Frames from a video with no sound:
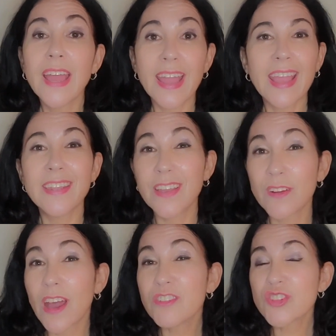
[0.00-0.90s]
Again, they're
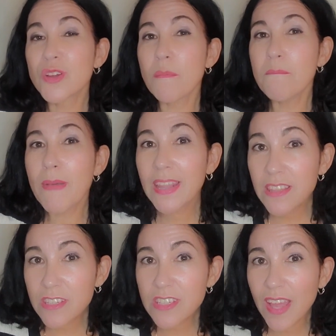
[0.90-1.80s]
not
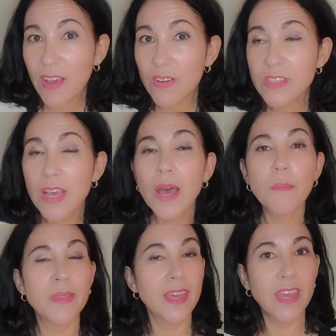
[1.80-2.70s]
tremendous hills,
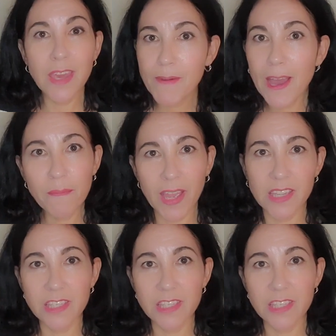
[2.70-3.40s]
but they keep coming.